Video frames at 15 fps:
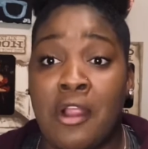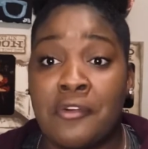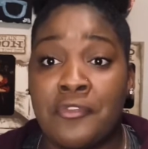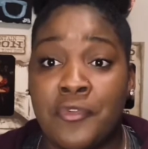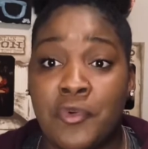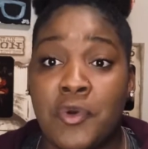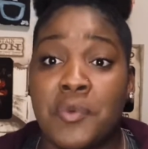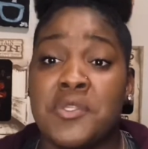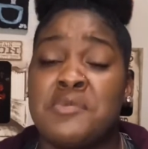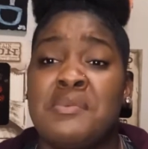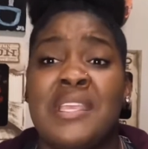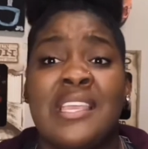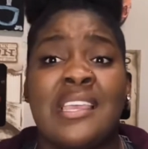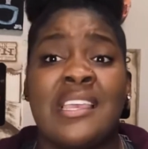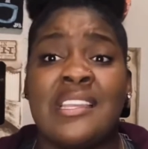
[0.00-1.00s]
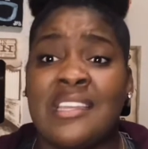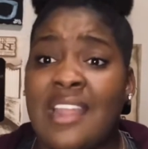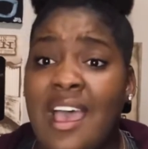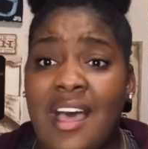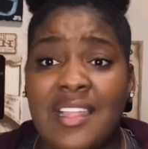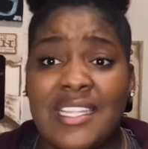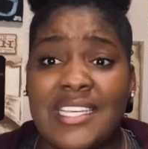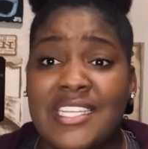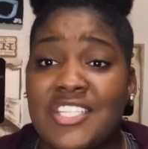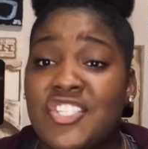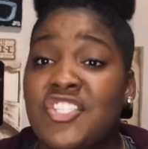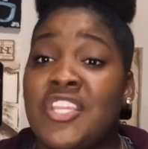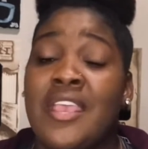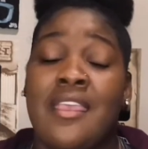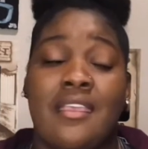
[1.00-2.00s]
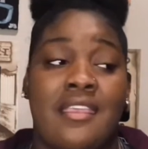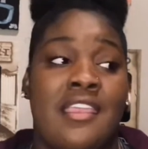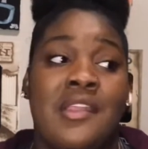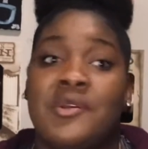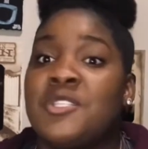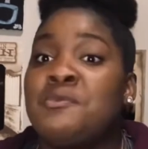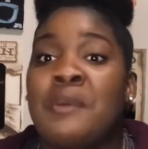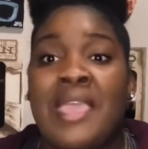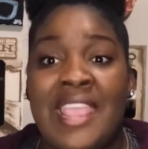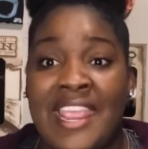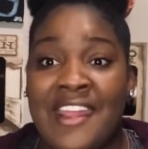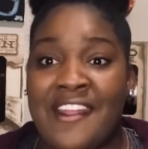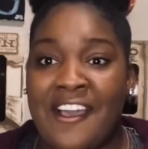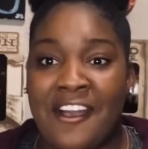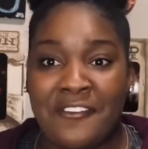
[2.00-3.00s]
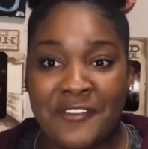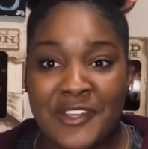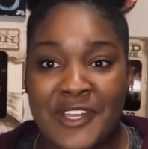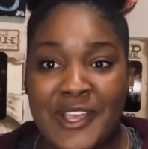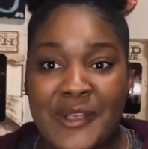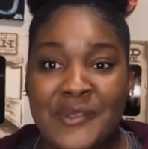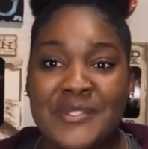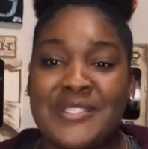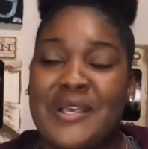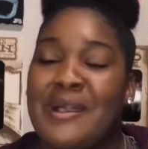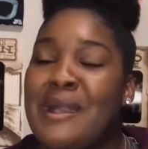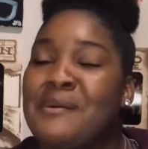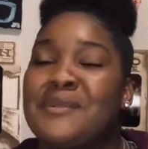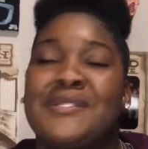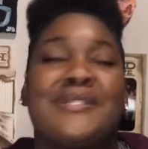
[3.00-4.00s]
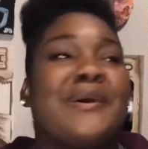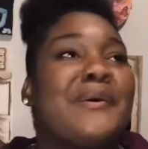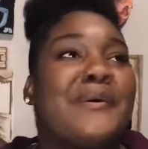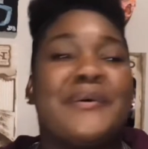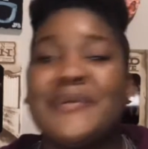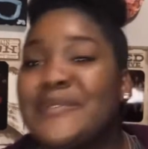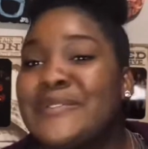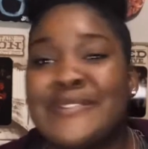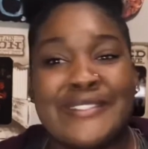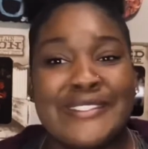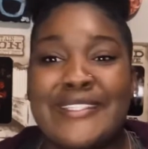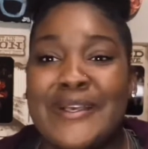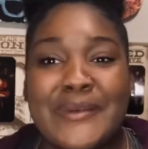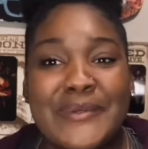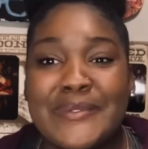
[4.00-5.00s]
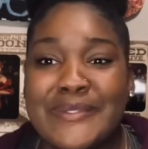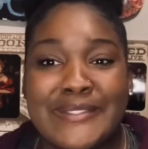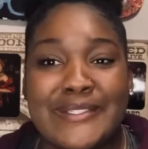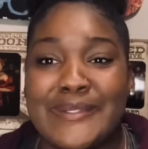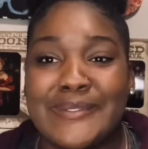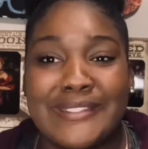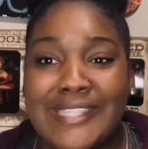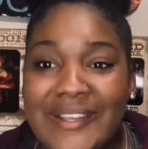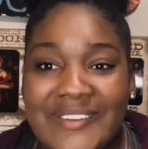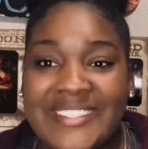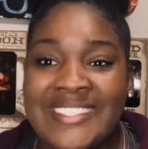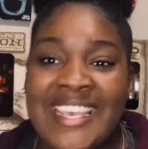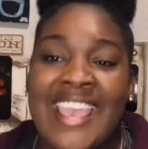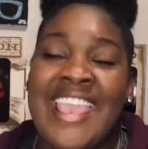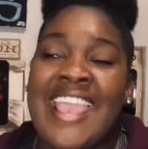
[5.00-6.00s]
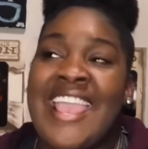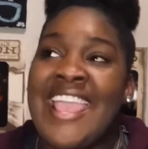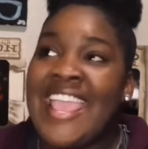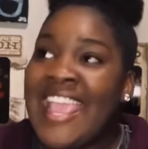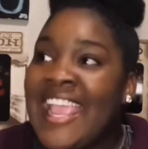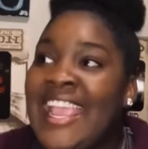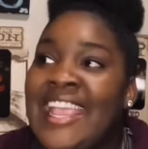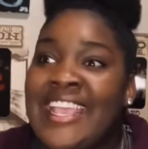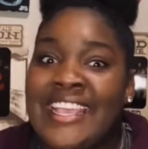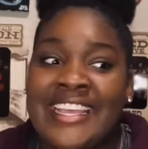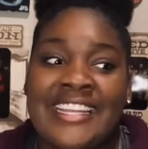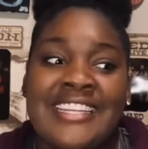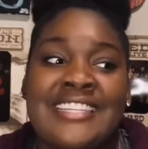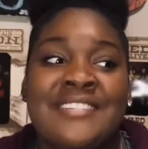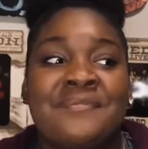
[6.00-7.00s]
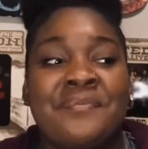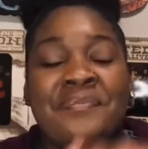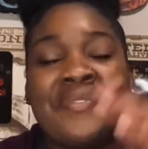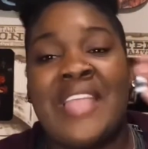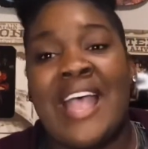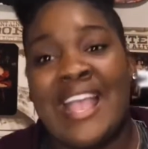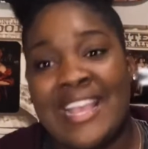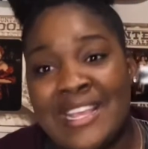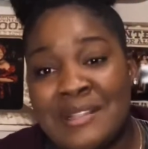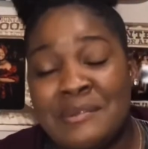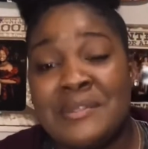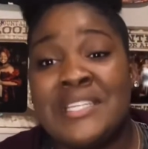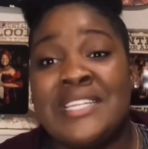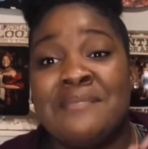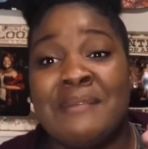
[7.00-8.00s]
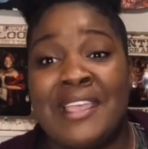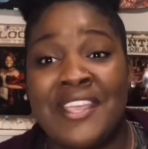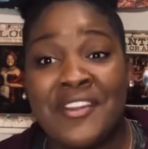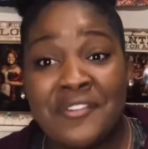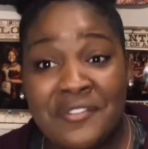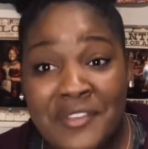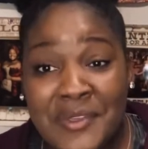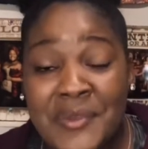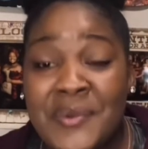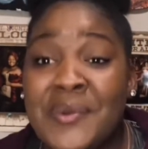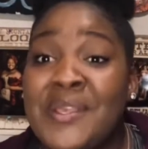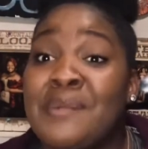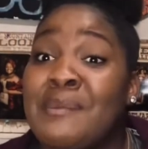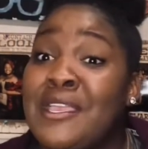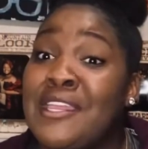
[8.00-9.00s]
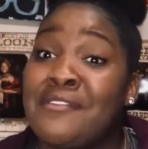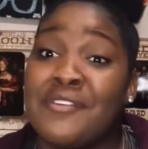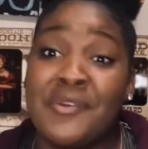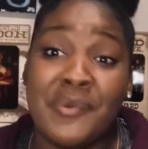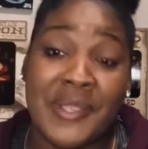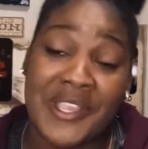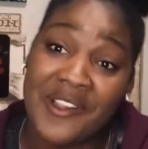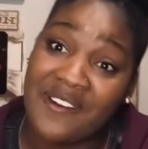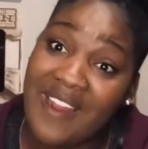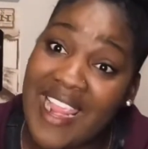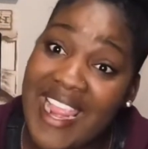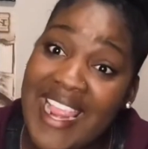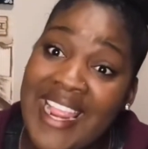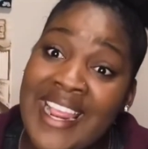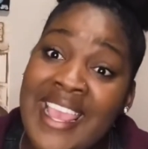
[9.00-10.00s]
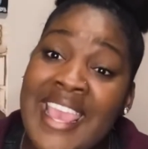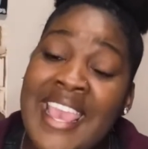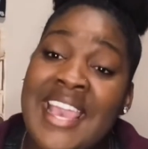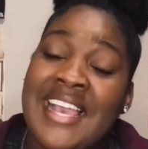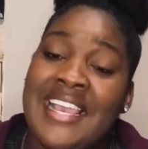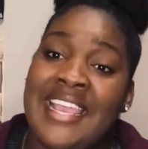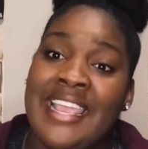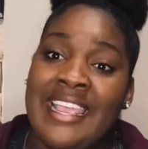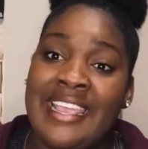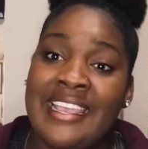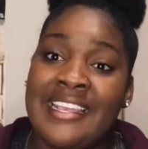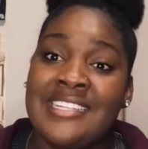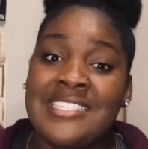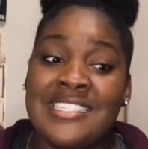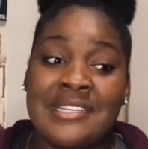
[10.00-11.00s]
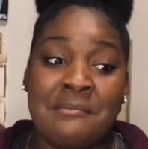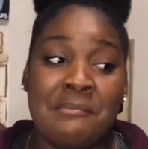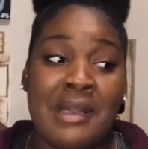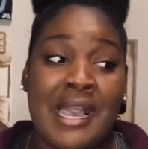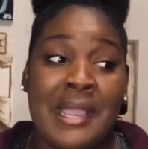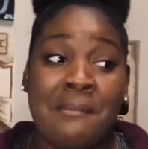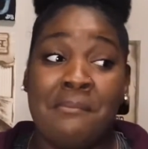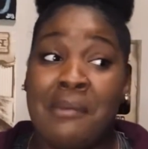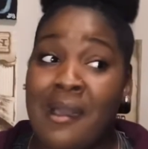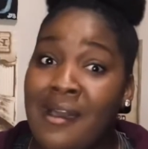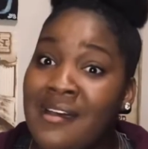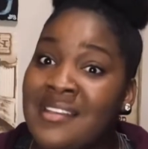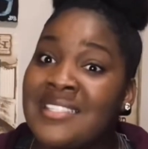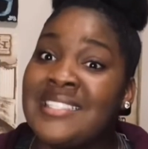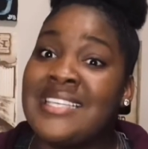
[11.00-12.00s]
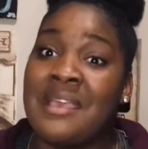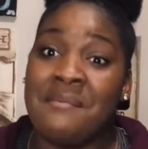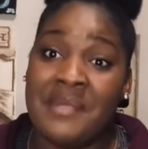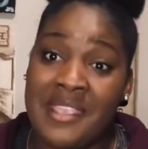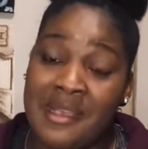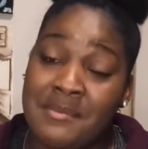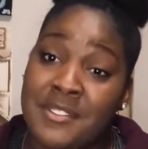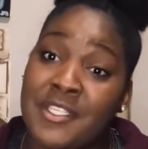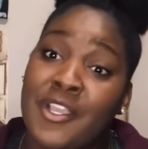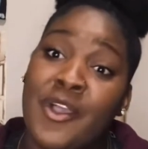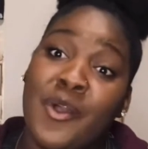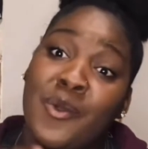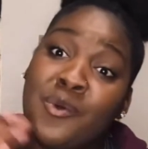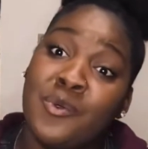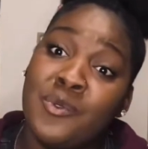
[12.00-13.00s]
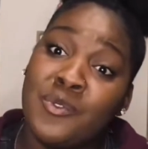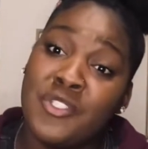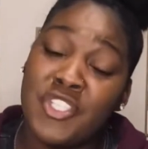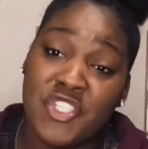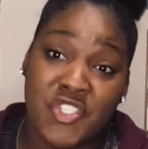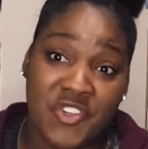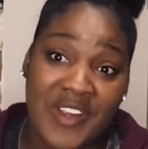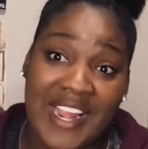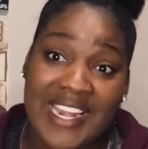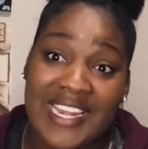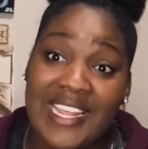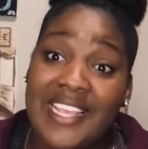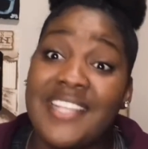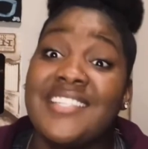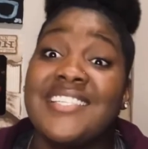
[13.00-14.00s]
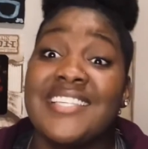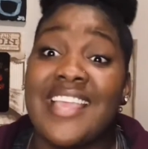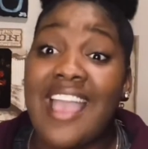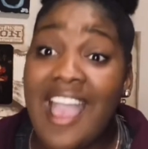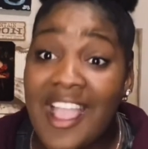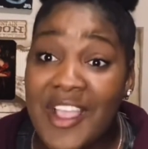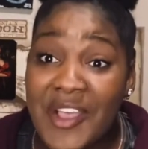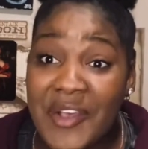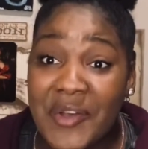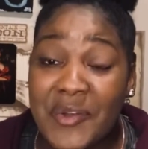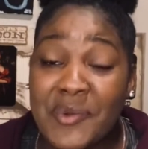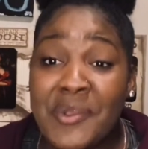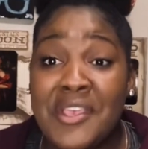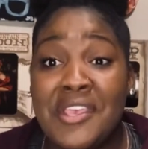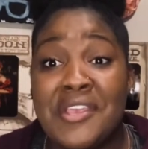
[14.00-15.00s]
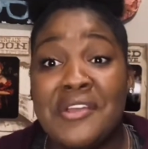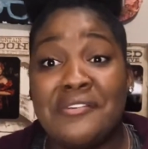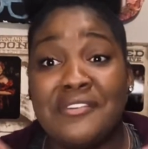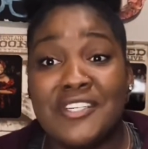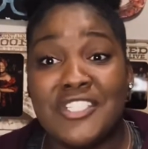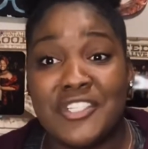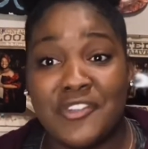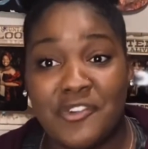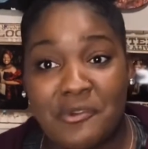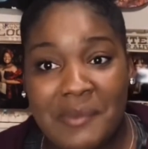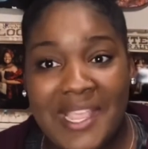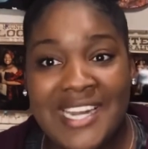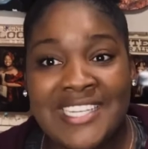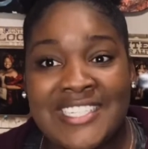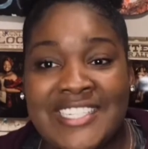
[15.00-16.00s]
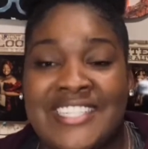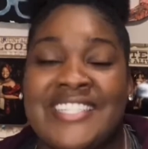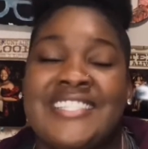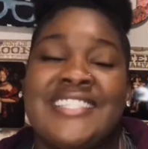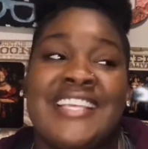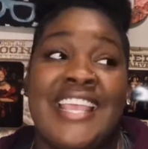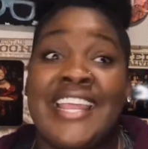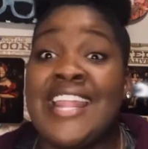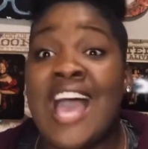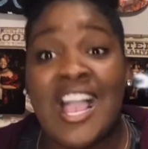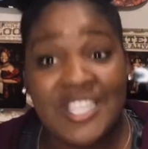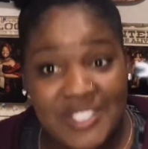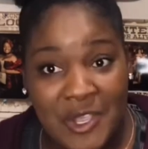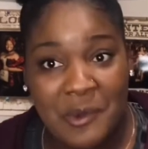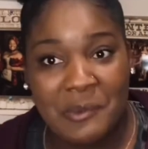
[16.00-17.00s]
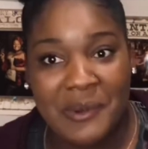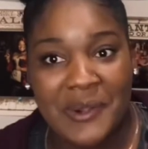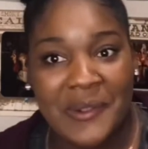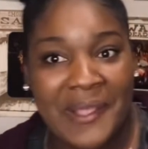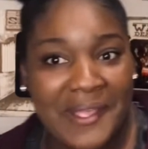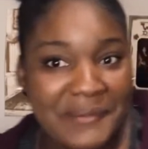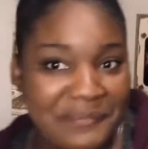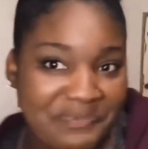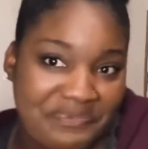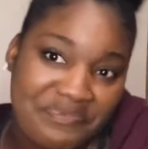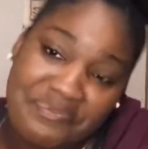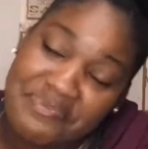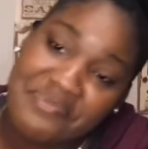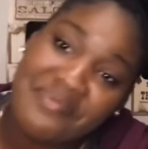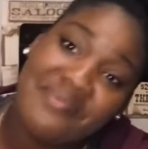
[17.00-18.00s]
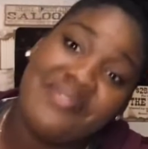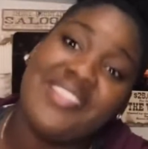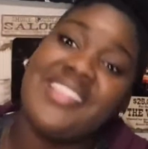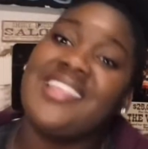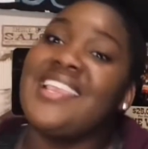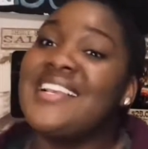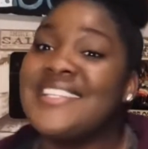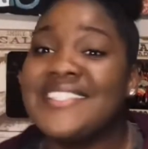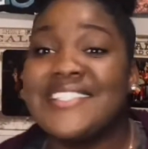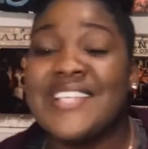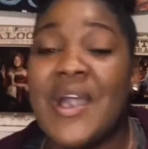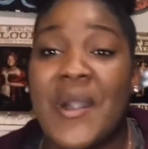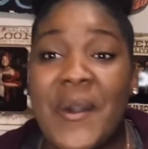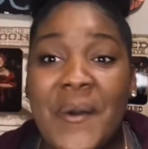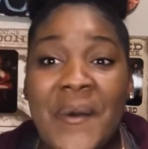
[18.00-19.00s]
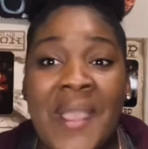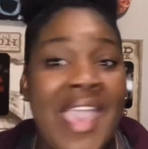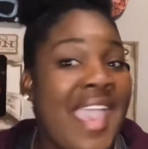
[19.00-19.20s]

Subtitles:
for was being acknowledged and it was paying off, you know. So I was so stoked. And I did my interview, and my interview went great. And my boss set me up to go to training in Chicago for general managers in October, okay? So